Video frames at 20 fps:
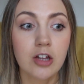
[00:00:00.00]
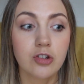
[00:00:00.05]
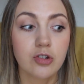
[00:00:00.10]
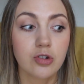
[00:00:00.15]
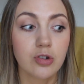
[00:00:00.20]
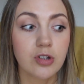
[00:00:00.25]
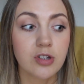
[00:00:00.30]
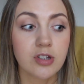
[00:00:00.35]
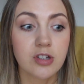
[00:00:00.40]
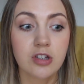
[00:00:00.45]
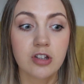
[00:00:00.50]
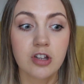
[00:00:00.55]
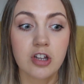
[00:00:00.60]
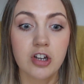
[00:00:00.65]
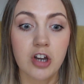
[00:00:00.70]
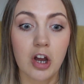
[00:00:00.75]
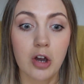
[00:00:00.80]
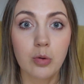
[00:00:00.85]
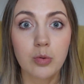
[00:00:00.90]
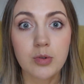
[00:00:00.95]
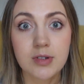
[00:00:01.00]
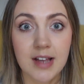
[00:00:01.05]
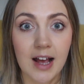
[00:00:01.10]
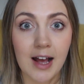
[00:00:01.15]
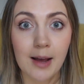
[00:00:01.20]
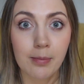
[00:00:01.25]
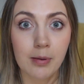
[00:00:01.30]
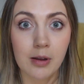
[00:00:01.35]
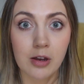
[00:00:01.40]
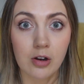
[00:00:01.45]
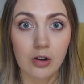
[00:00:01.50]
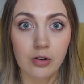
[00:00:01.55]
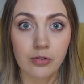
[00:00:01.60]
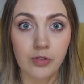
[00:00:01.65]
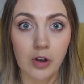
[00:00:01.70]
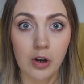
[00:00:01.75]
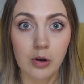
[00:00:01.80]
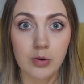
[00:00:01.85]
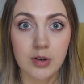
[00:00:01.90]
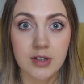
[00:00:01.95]
just the notes app in your
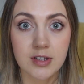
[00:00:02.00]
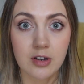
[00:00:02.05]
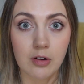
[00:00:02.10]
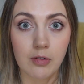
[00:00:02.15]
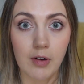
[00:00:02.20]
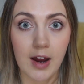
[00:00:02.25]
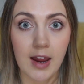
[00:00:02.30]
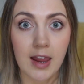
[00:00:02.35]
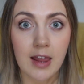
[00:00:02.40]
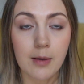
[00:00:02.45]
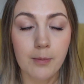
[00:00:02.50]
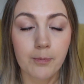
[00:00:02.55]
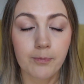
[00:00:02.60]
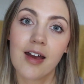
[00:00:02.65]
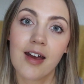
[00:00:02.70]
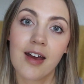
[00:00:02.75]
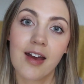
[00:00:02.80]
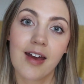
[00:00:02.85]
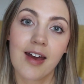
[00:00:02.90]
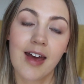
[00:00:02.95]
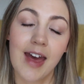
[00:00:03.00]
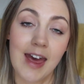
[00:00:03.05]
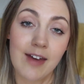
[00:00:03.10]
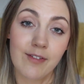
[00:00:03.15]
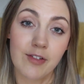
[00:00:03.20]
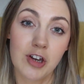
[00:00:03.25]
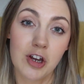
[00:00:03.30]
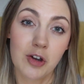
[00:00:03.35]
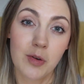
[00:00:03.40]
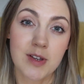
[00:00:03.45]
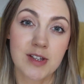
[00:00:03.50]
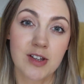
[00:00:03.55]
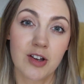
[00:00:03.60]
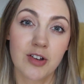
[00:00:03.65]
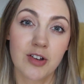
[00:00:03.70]
phone is great. Evernote is